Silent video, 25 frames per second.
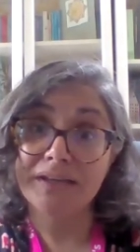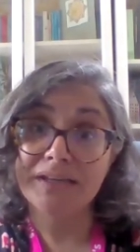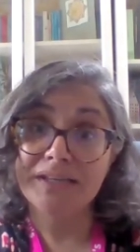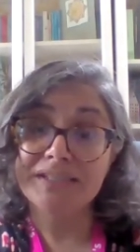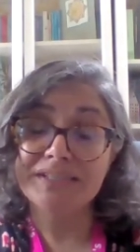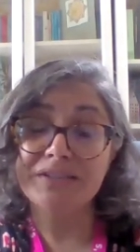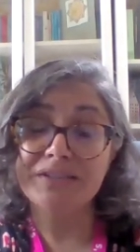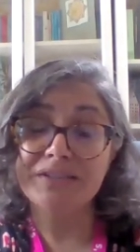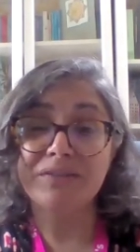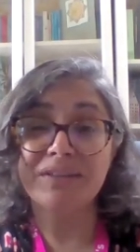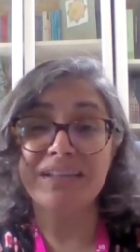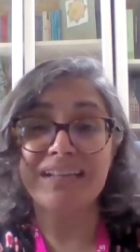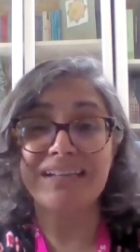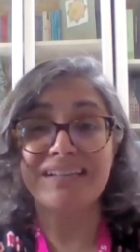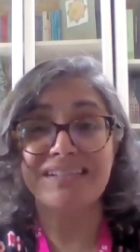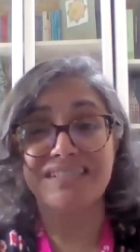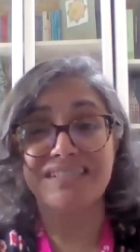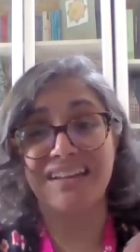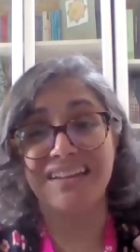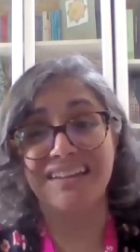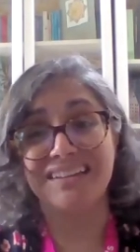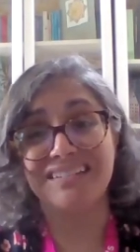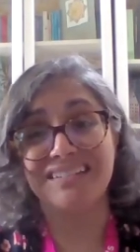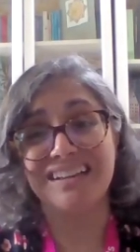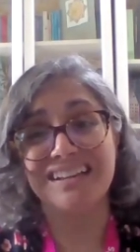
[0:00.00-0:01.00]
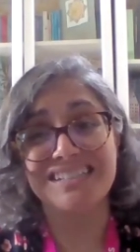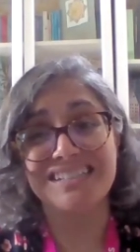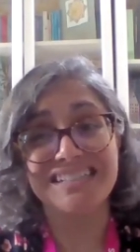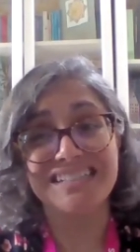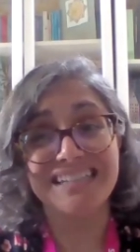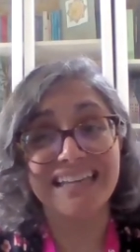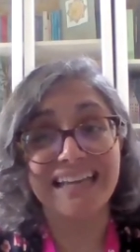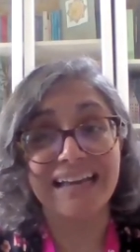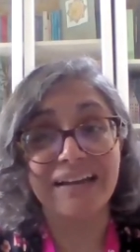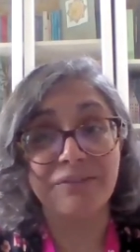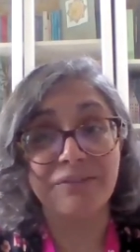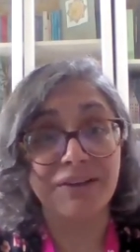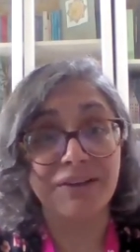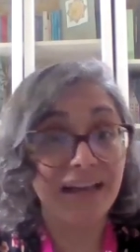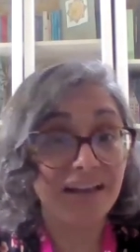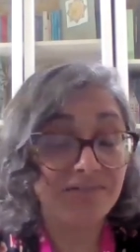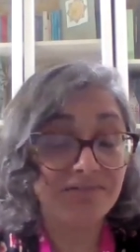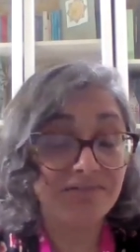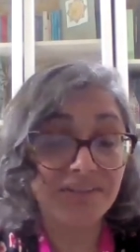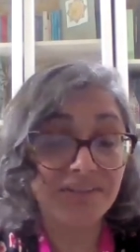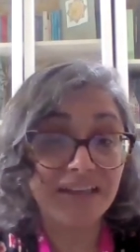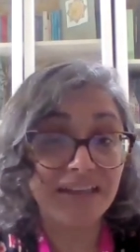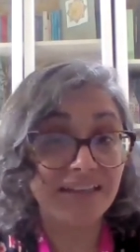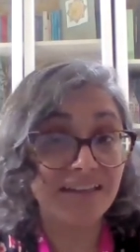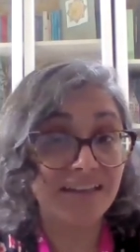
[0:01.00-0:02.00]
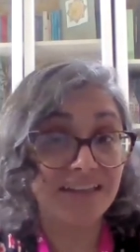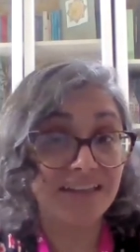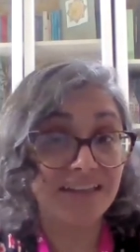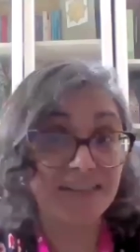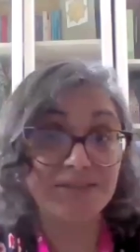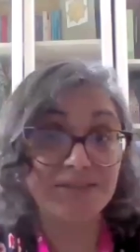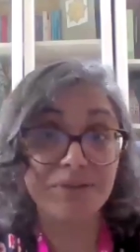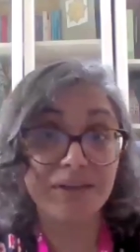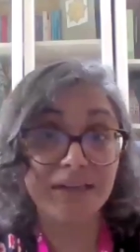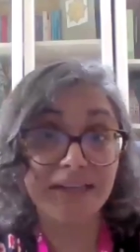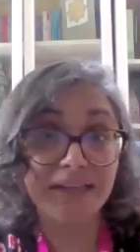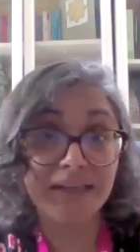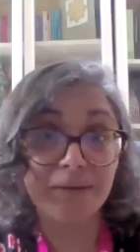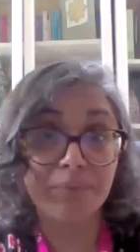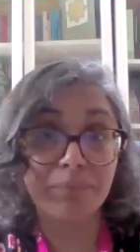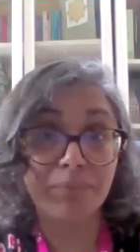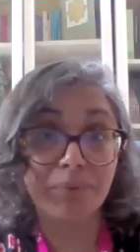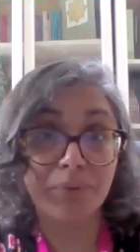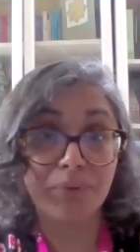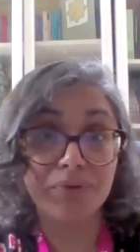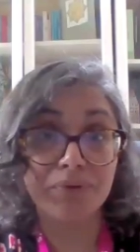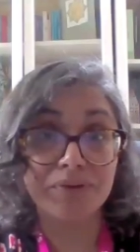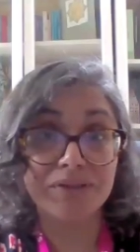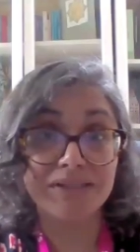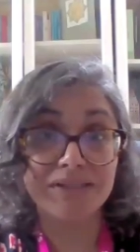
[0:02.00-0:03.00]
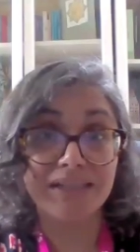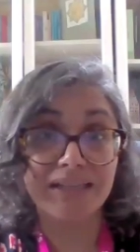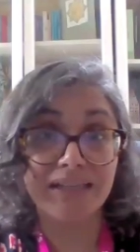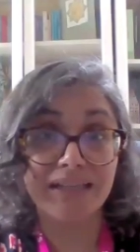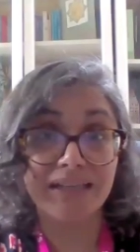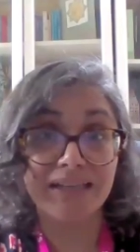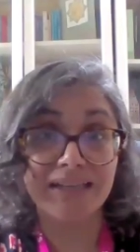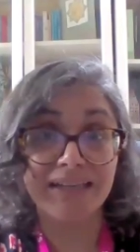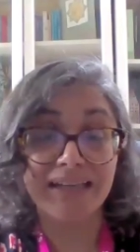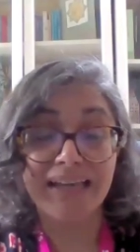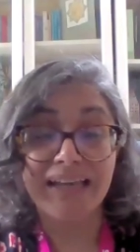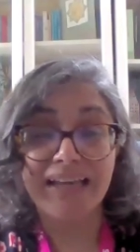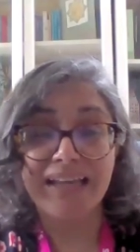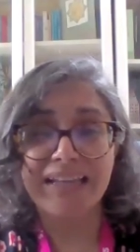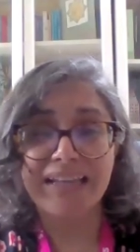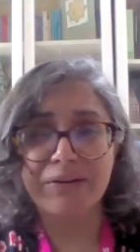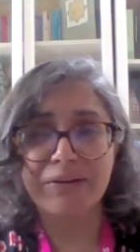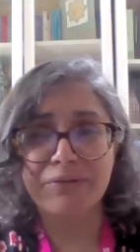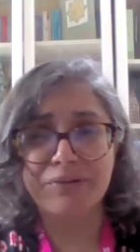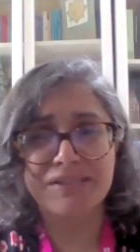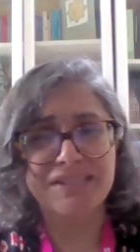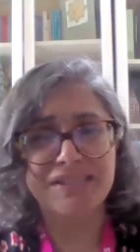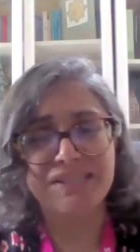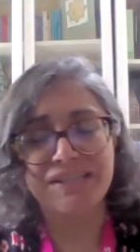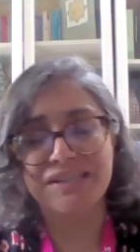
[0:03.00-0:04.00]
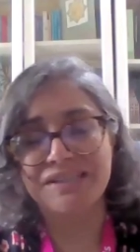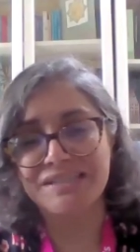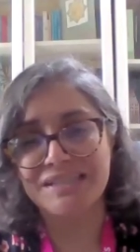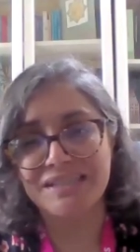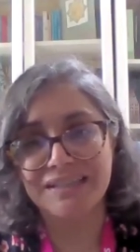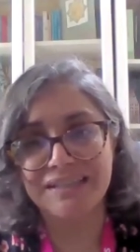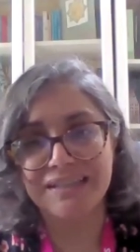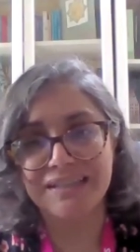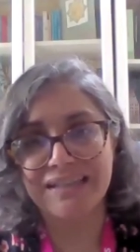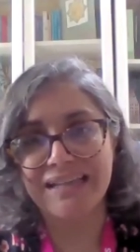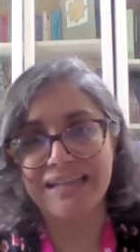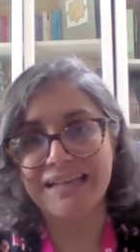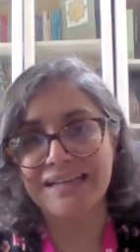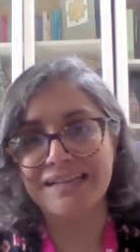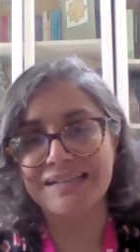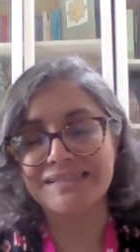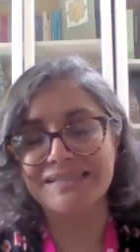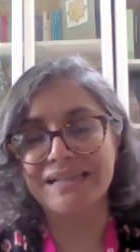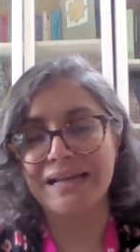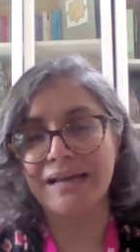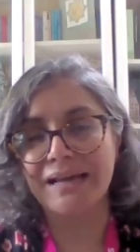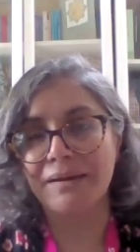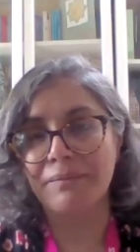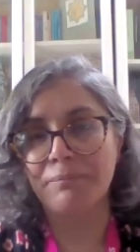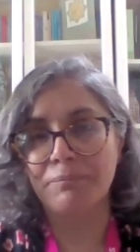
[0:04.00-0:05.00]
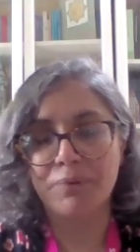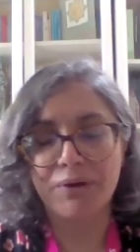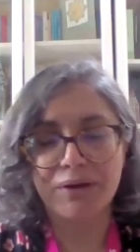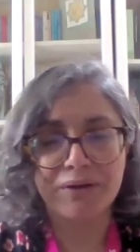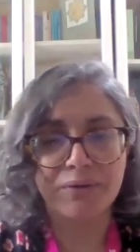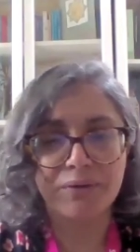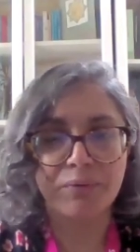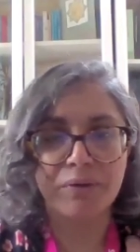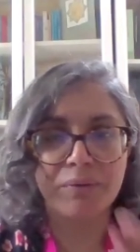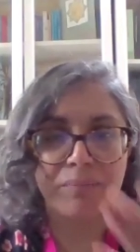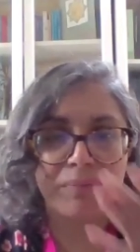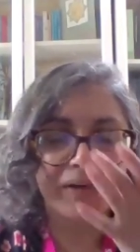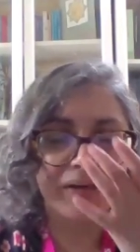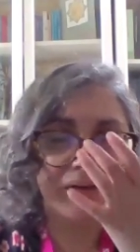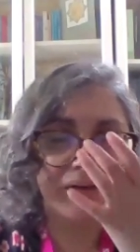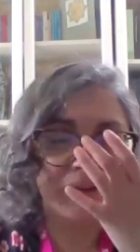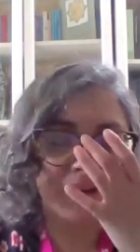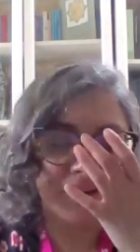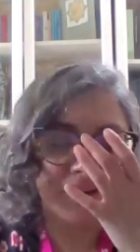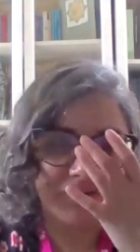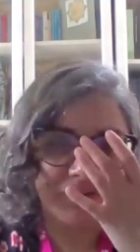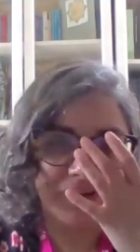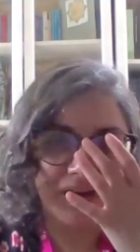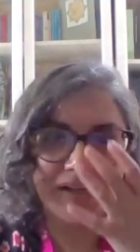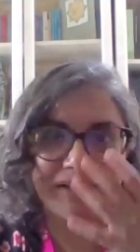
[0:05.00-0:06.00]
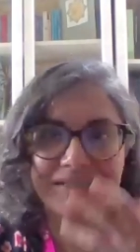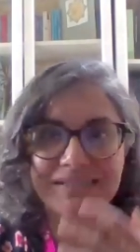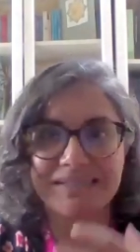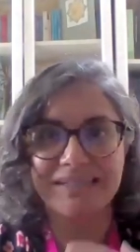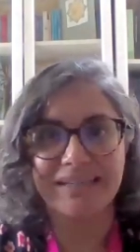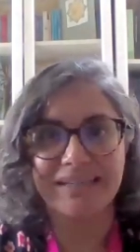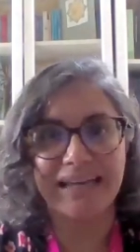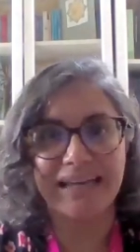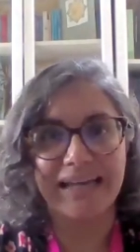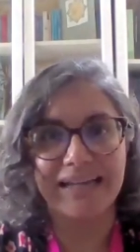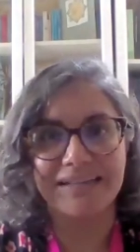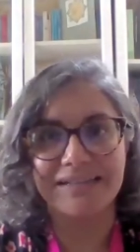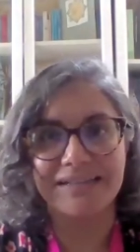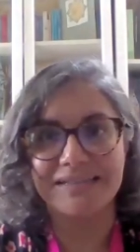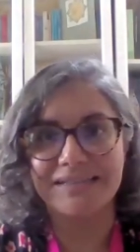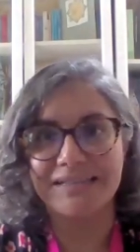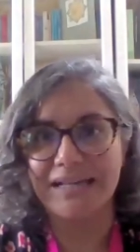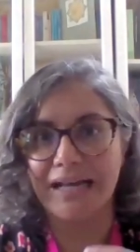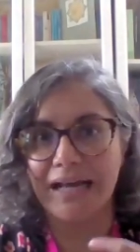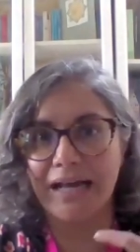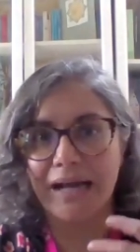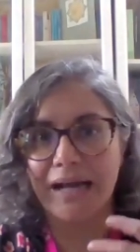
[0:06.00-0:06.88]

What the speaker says: So things like cutting out caffeine is really important. There are certain things that pregnant women are advised against,